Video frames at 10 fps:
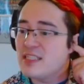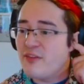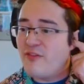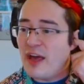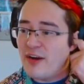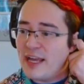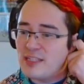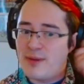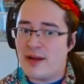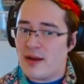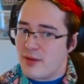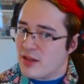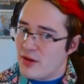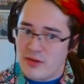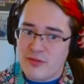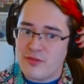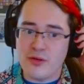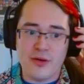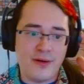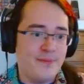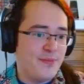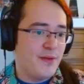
the fail case better. I'm gonna lower the floor.